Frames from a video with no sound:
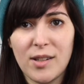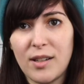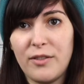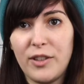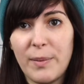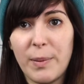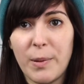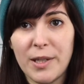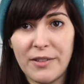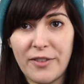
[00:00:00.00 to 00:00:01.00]
are going to flip
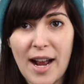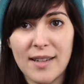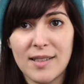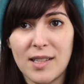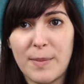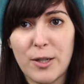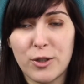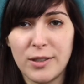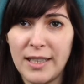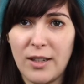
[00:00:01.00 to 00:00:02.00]
pretty fast,
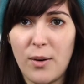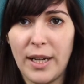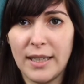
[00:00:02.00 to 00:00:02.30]
especially going